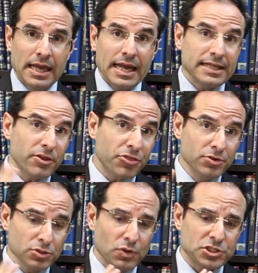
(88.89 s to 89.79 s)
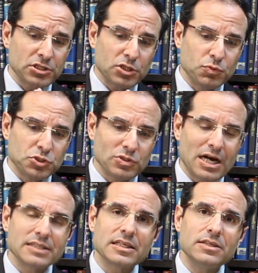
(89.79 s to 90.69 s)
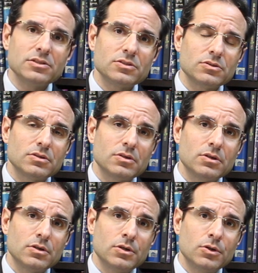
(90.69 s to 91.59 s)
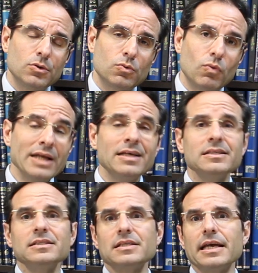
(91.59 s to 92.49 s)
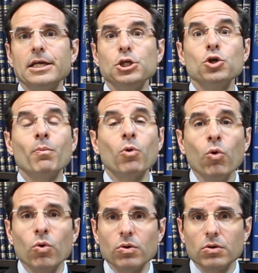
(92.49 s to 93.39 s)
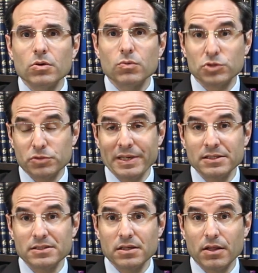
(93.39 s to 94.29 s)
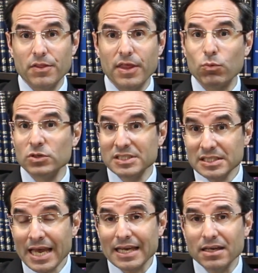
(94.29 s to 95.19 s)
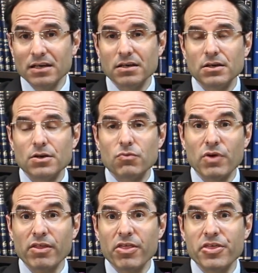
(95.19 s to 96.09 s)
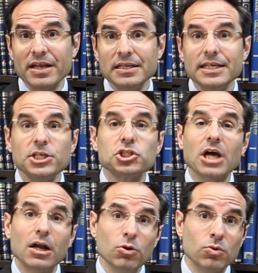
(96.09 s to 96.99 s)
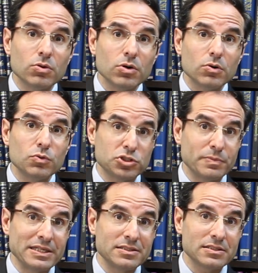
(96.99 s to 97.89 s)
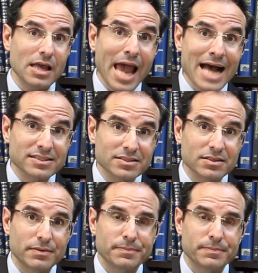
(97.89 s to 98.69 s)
And the third question that we should ask is, why does it say yomru, which means they will say, rather than ishalu, which means ask?